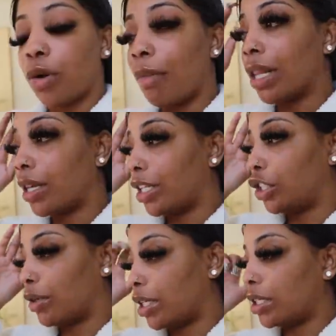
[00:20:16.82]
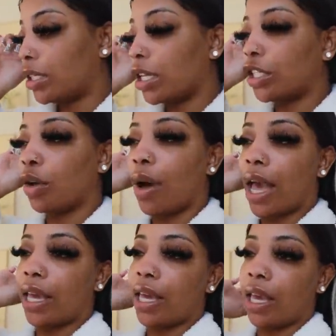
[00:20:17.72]
So I'm about to get dressed so
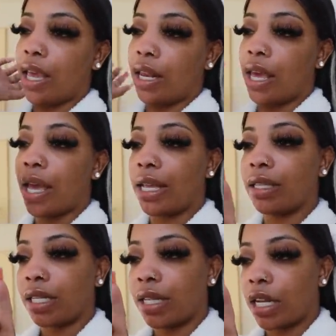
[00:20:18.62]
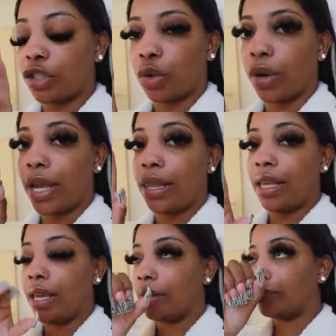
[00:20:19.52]
I can head to the Container Store and
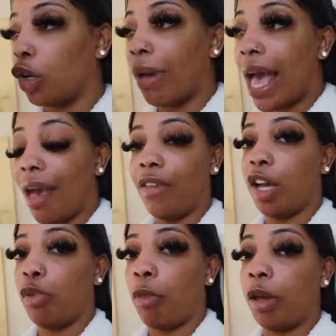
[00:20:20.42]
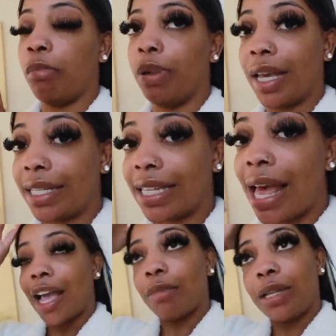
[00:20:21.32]
then go to my I V appointment. But
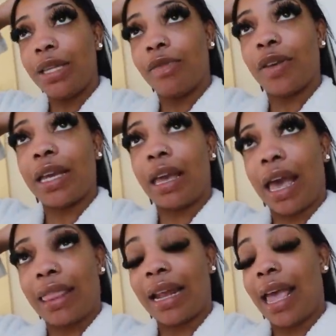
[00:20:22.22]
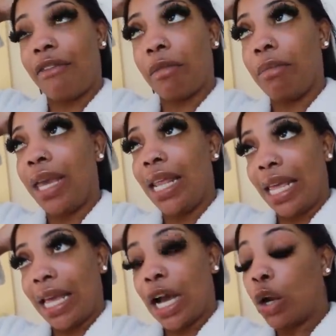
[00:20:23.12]
I completely forgot that I have a
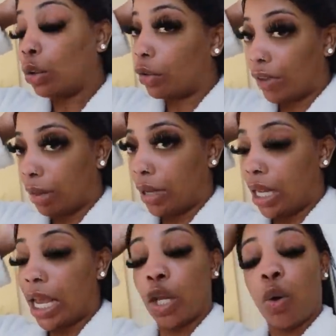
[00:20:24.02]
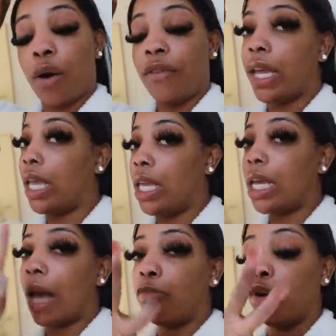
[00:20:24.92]
meeting, a LORVAE meeting, L O R V A E,
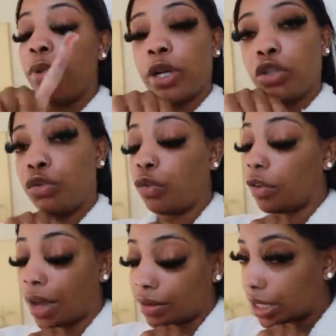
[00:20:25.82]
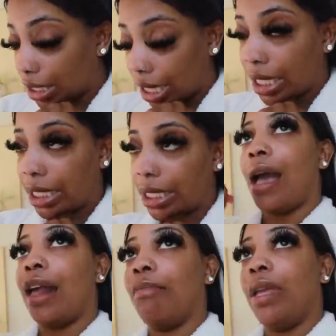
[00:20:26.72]
copy your pair two four five six.
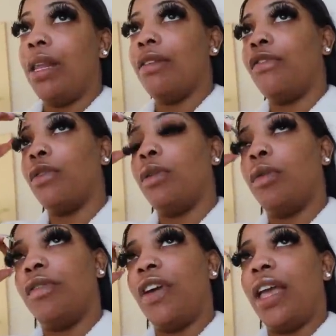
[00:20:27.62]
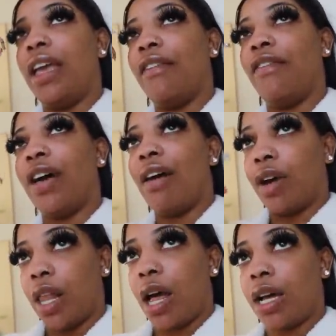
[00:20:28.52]
I got a meeting for LORVAE at five
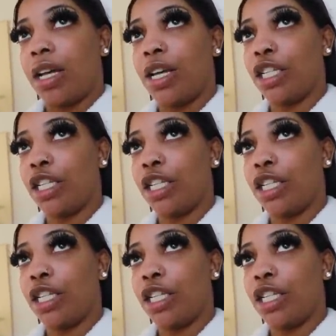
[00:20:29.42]
o'clock.